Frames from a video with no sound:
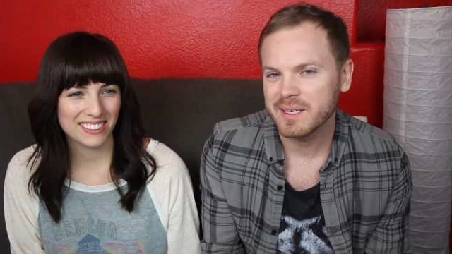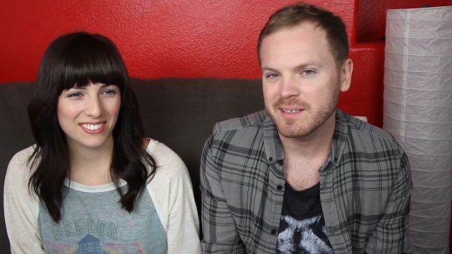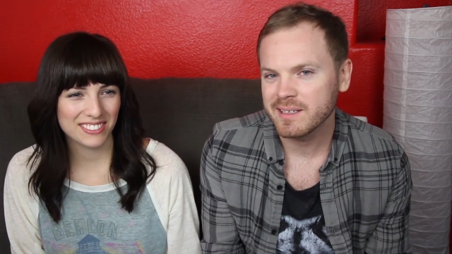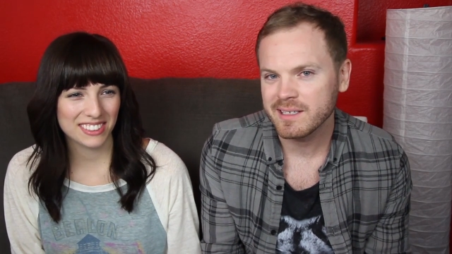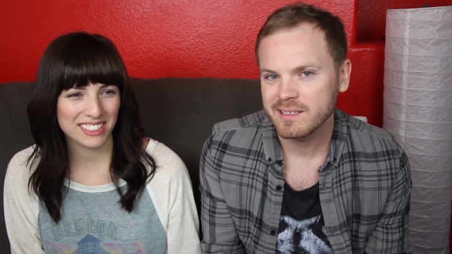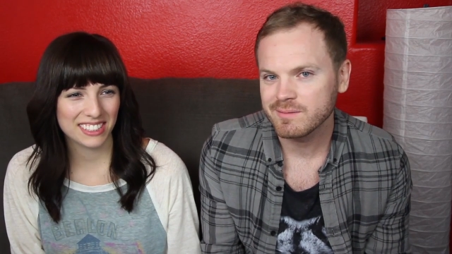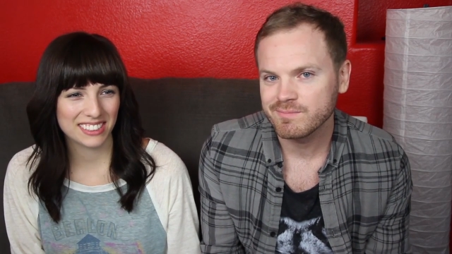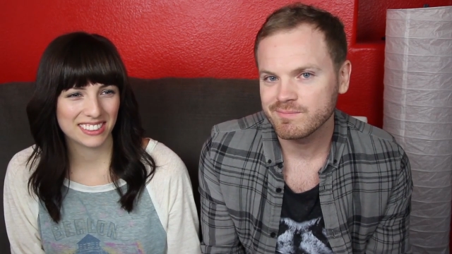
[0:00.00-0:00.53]
Speaker 1: don't
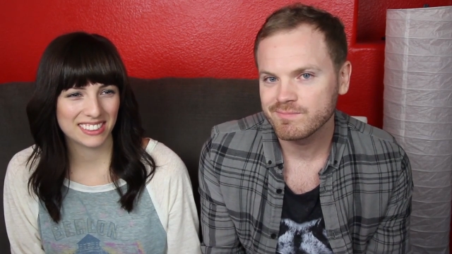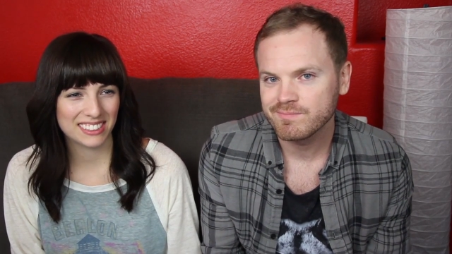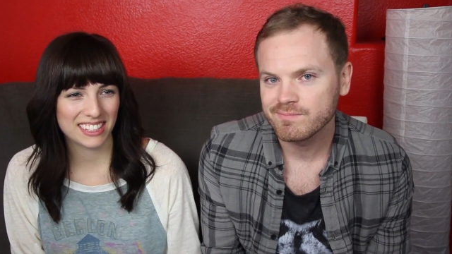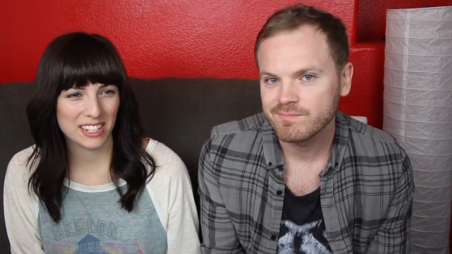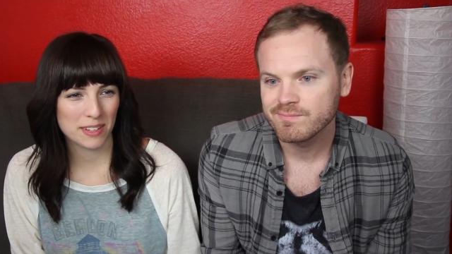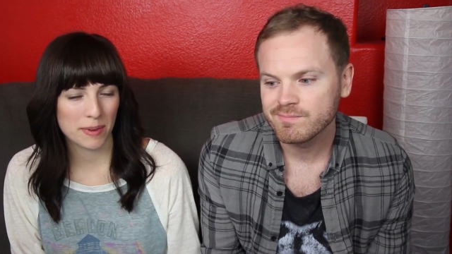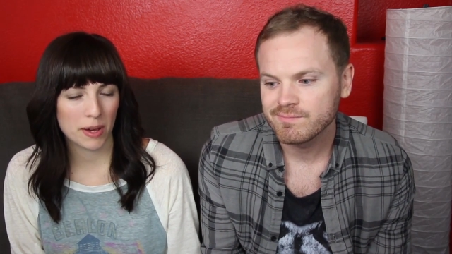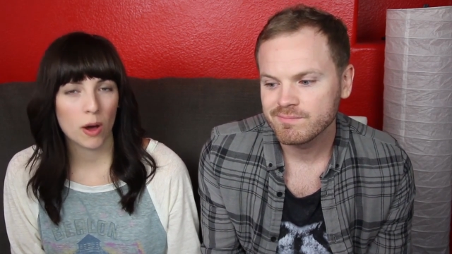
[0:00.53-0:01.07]
really
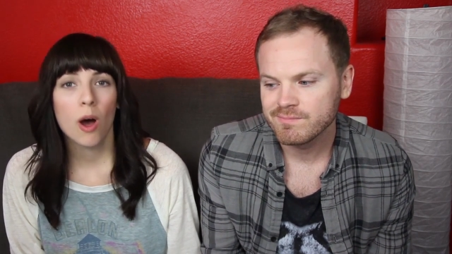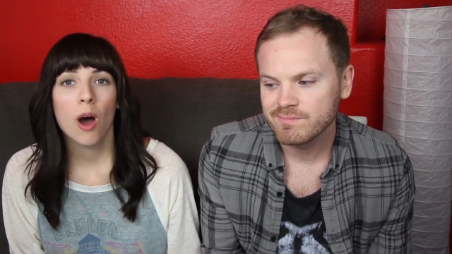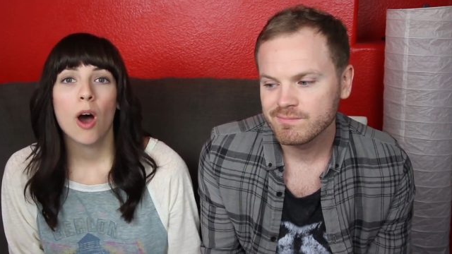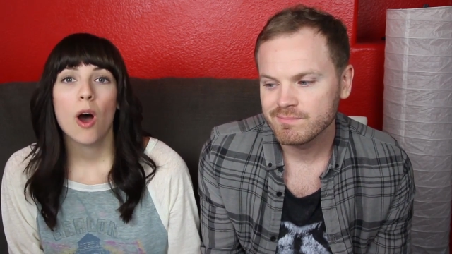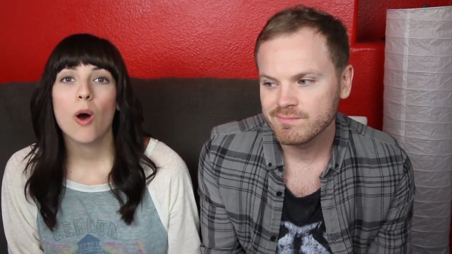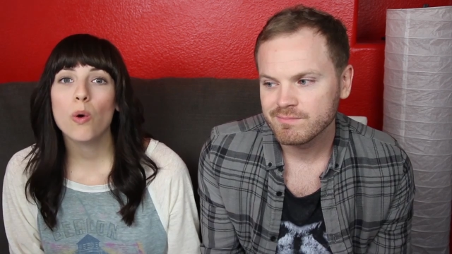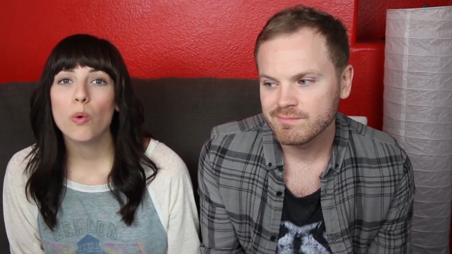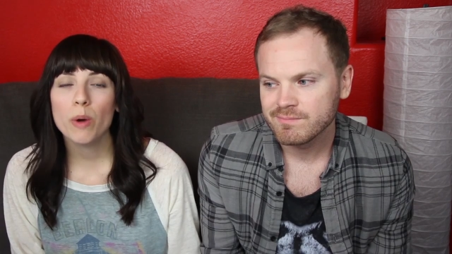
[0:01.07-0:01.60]
send them out.
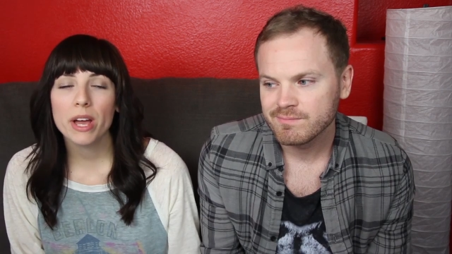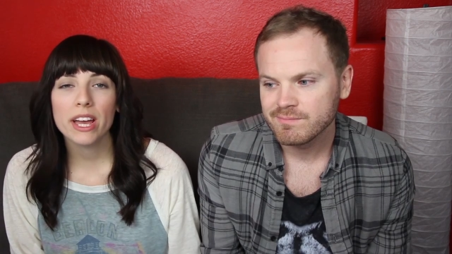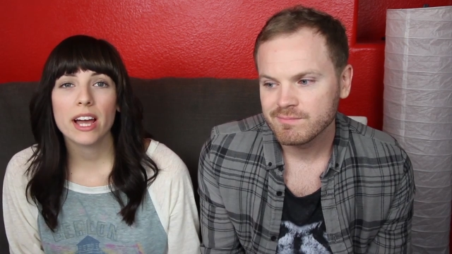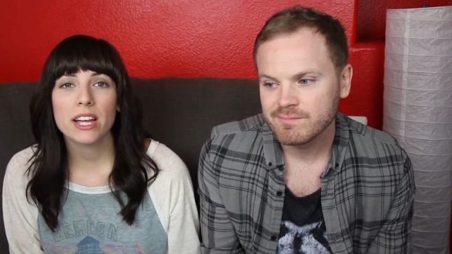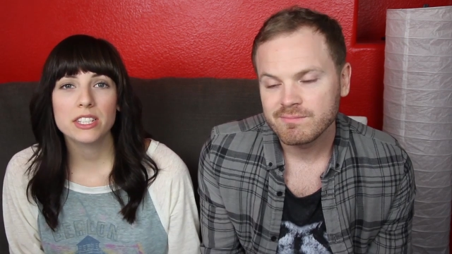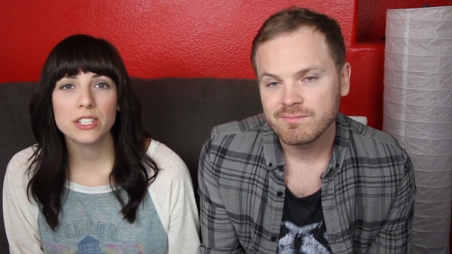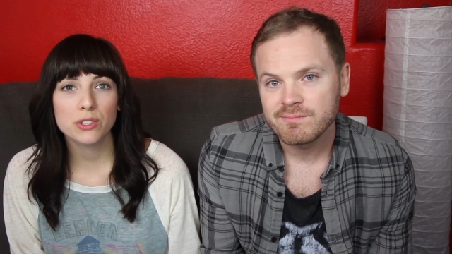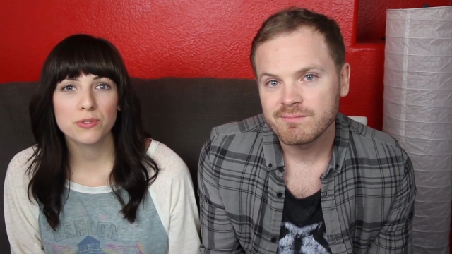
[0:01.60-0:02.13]
Oh wait,
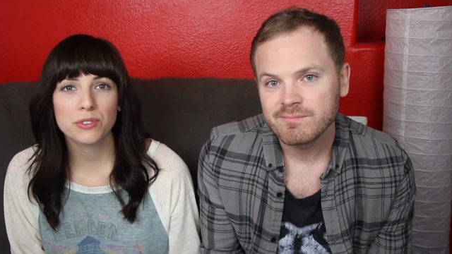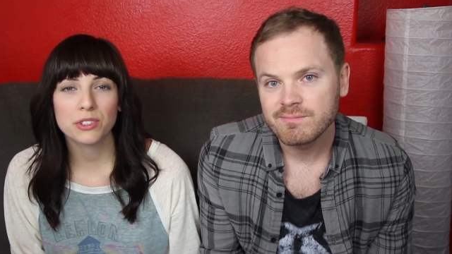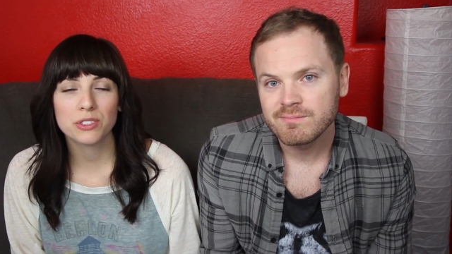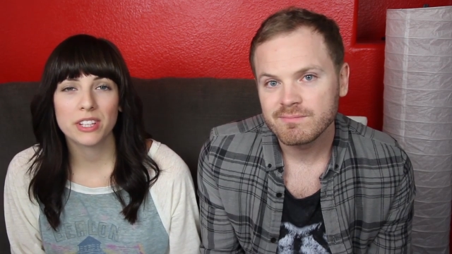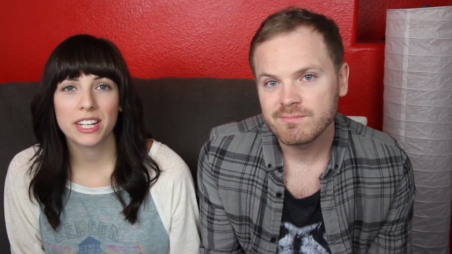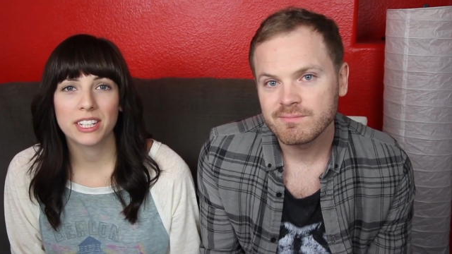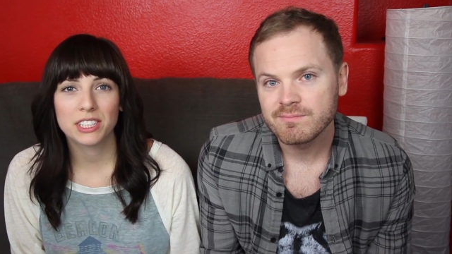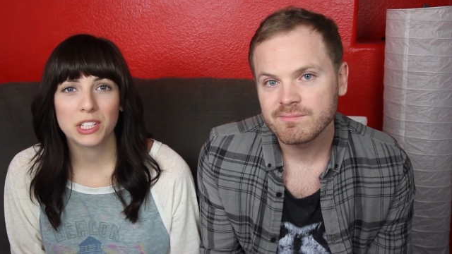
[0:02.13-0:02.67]
I do for
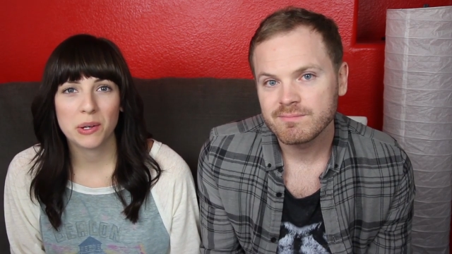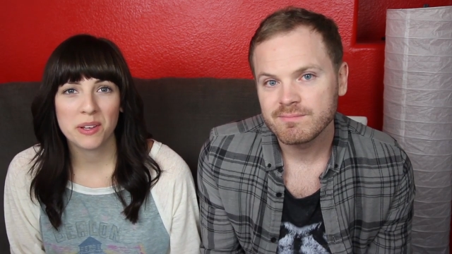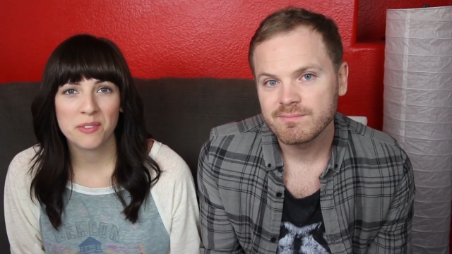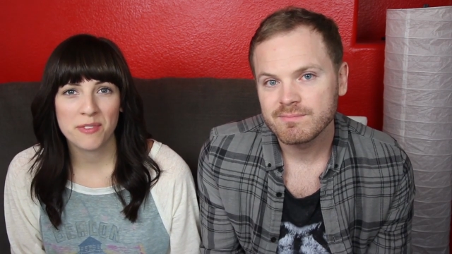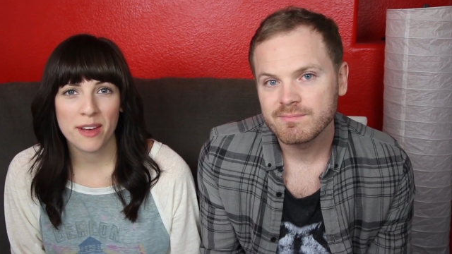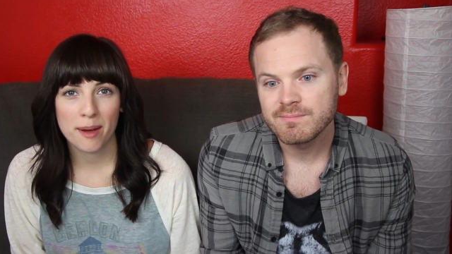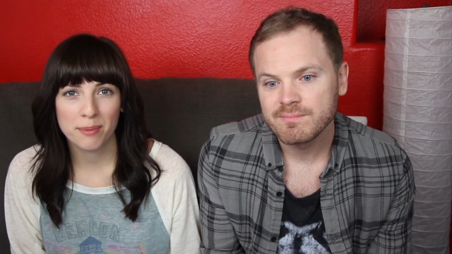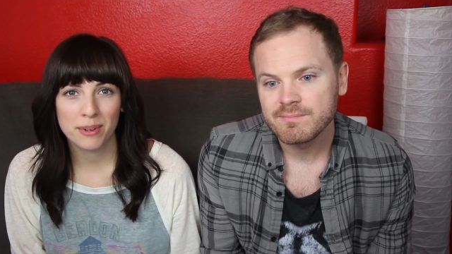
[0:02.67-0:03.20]
like John
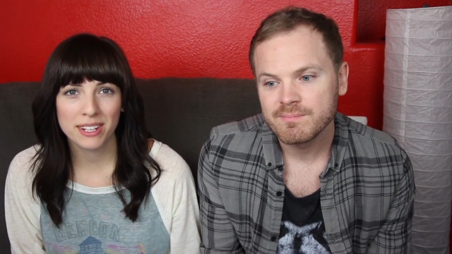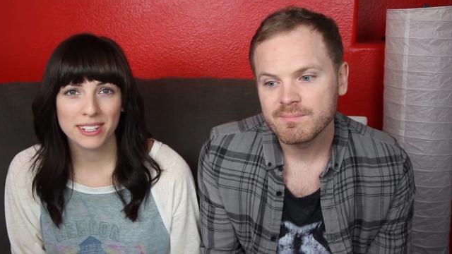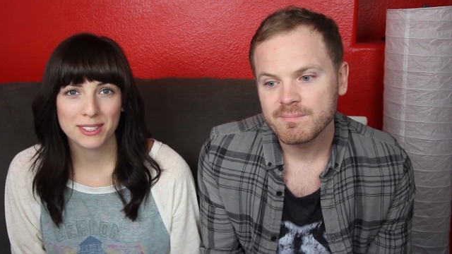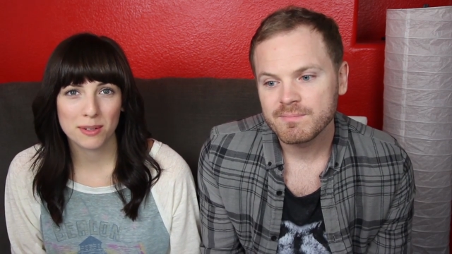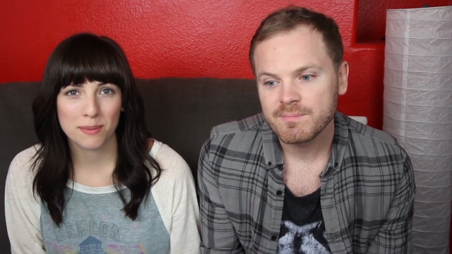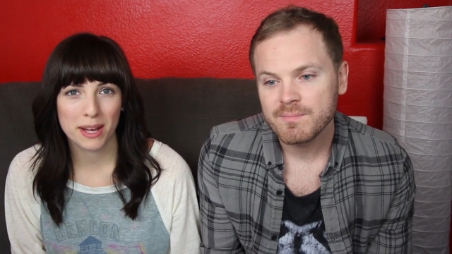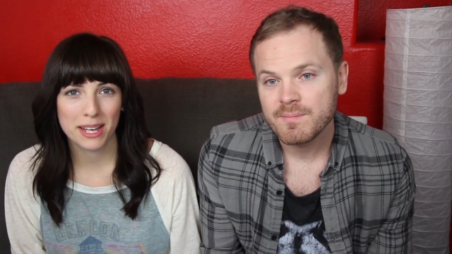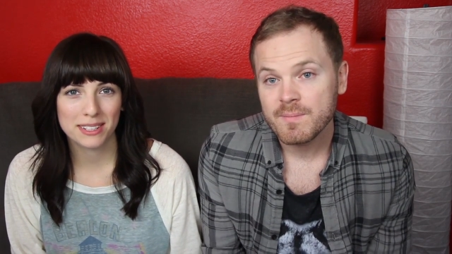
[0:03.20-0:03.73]
Fabrics
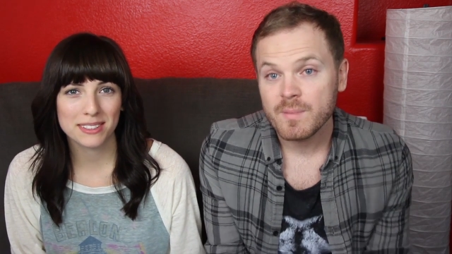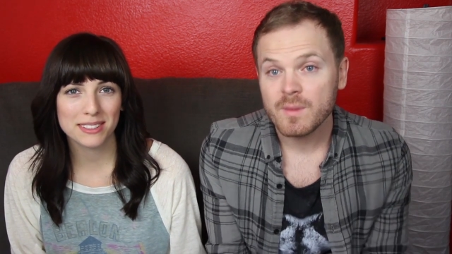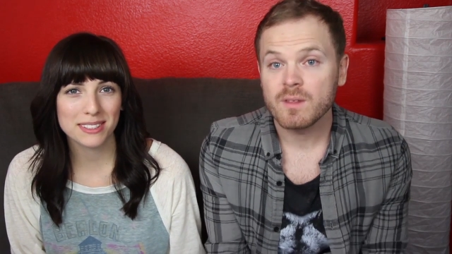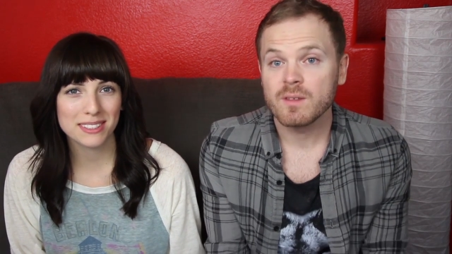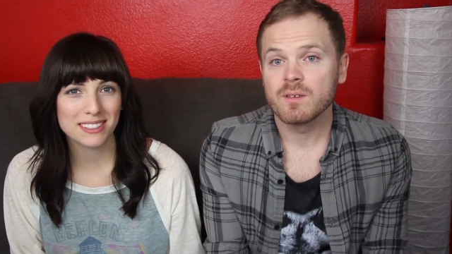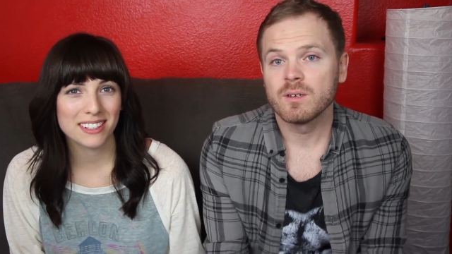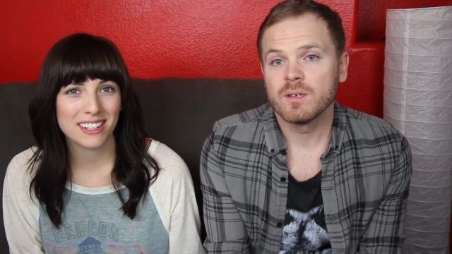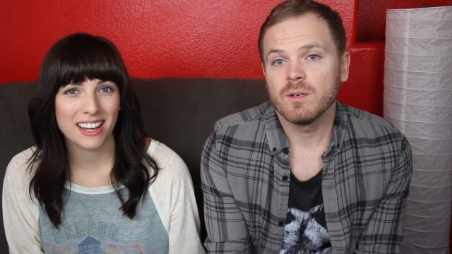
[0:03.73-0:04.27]
or Michaels.